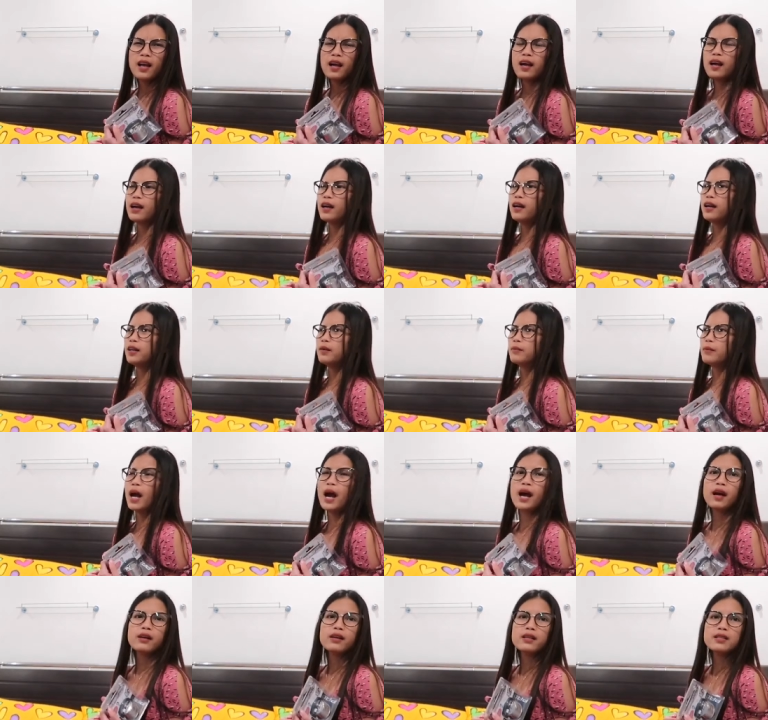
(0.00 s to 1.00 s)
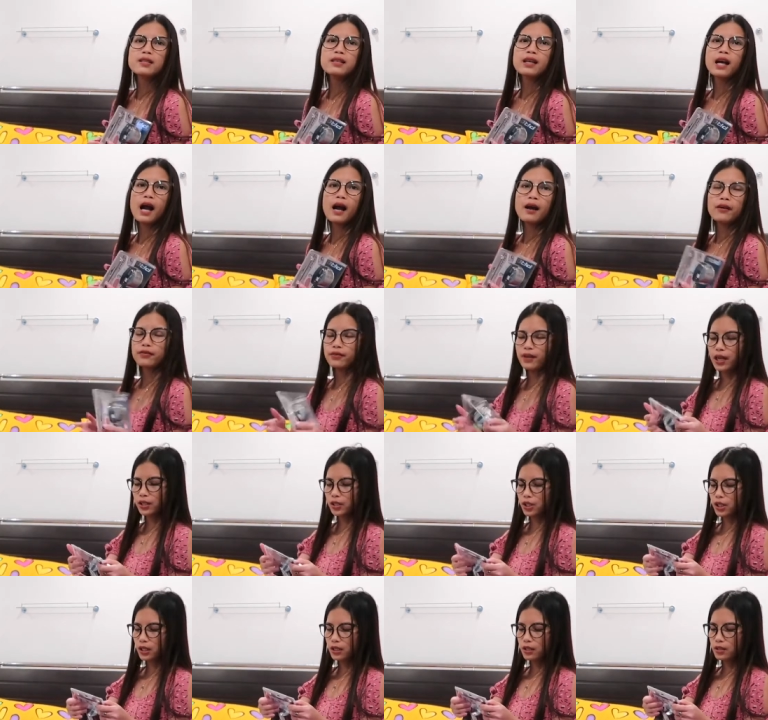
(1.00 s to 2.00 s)
Harris Scarfe
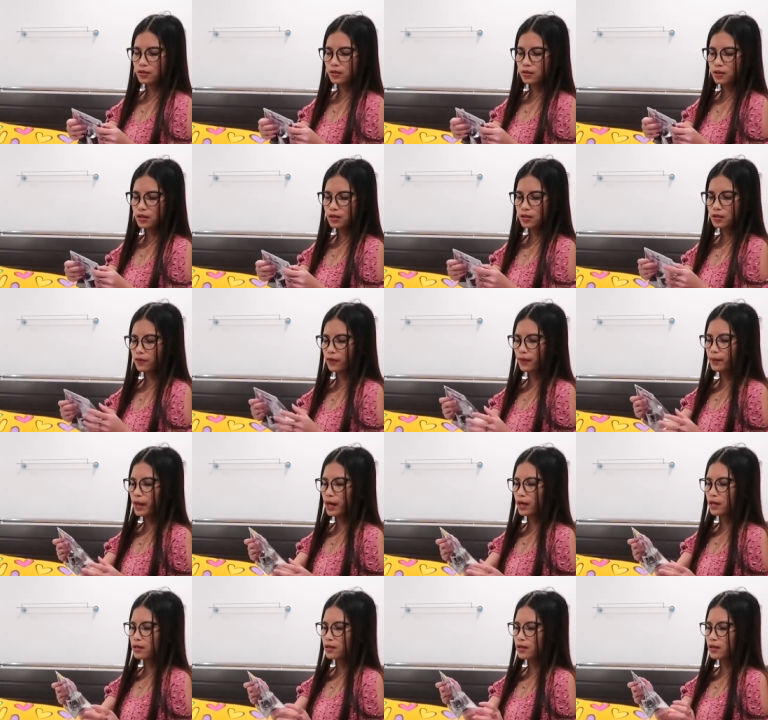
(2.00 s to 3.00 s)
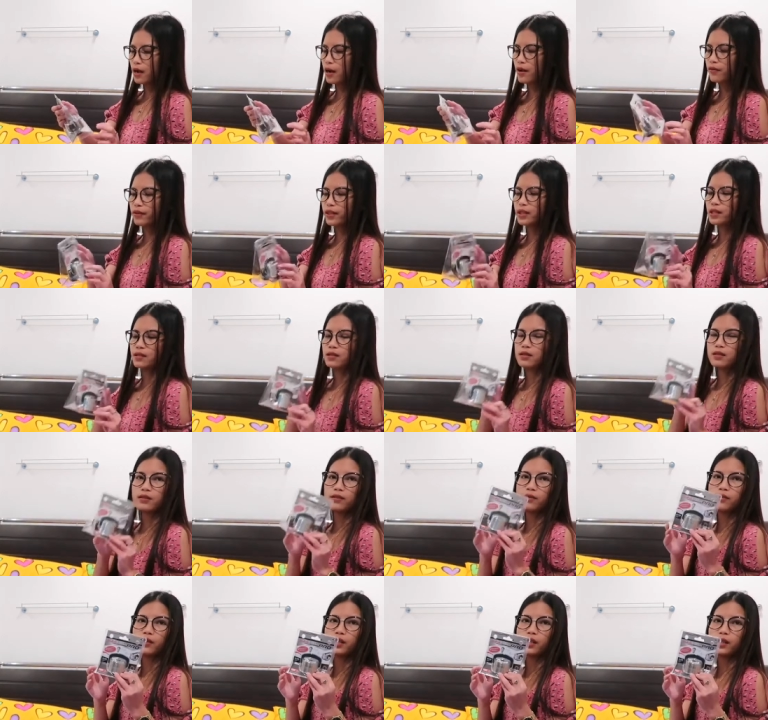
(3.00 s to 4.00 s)
actually. So, this is from Harris Scarfe and this is
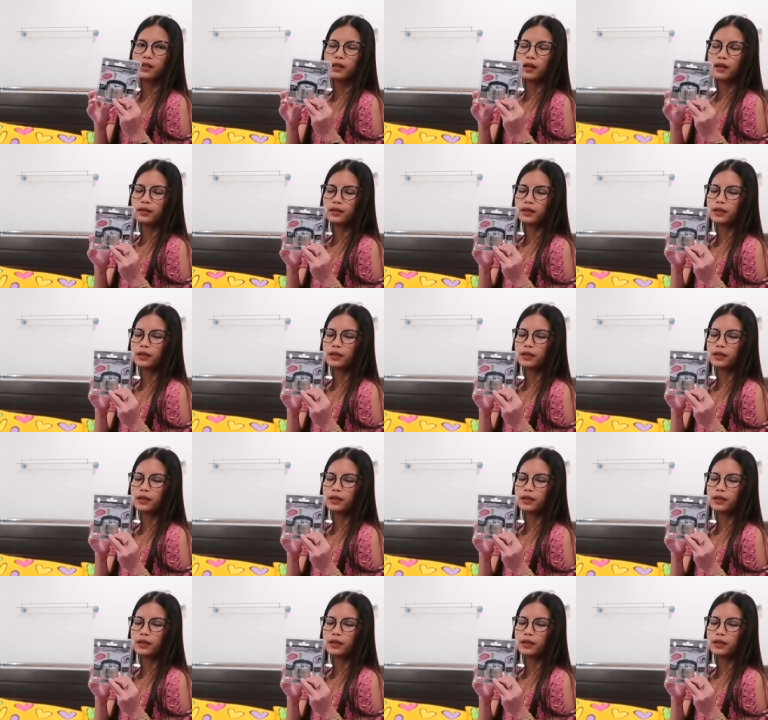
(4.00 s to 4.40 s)
a $30